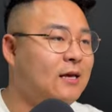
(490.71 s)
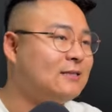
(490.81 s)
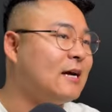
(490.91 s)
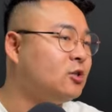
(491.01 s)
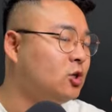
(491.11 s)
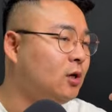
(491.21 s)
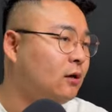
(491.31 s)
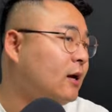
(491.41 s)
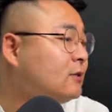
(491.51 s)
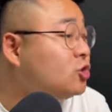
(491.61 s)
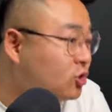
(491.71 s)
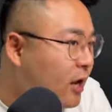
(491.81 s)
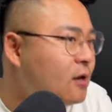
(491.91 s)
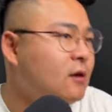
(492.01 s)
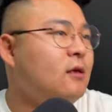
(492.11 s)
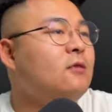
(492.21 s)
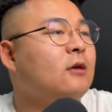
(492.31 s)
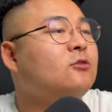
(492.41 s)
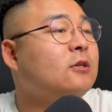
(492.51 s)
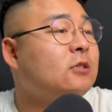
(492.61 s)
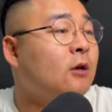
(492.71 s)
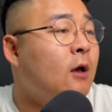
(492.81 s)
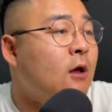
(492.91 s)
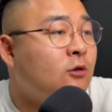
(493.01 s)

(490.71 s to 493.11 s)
He's actually like staying in there to actually